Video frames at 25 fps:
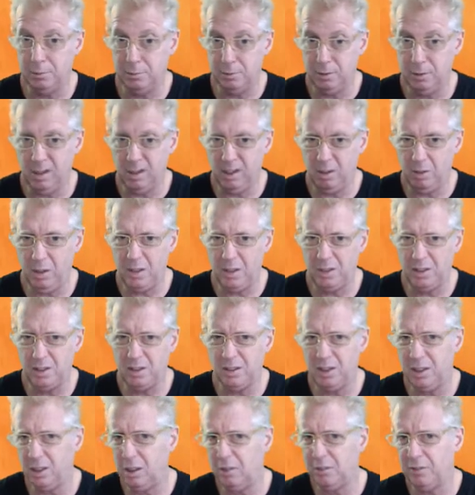Okay, what is
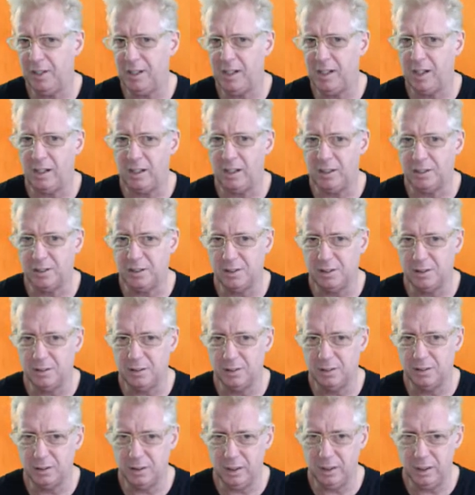this thing of the cards?
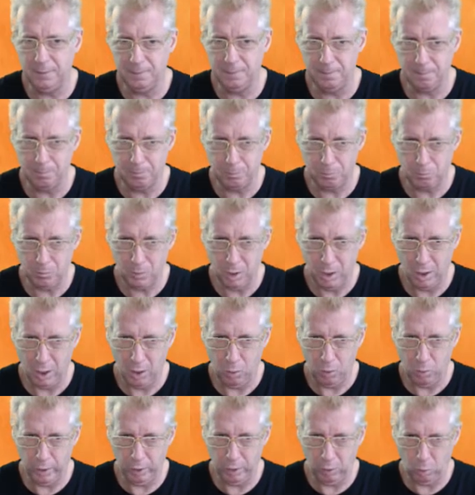Okay,
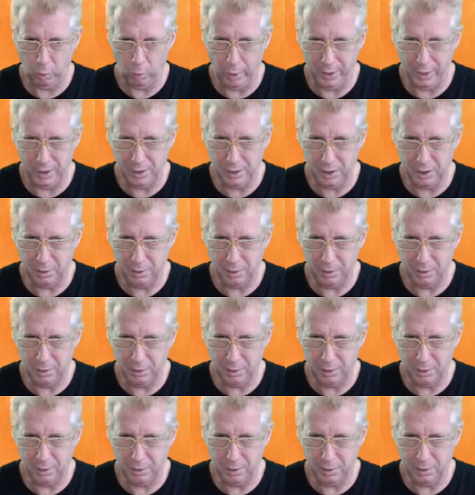we'll wait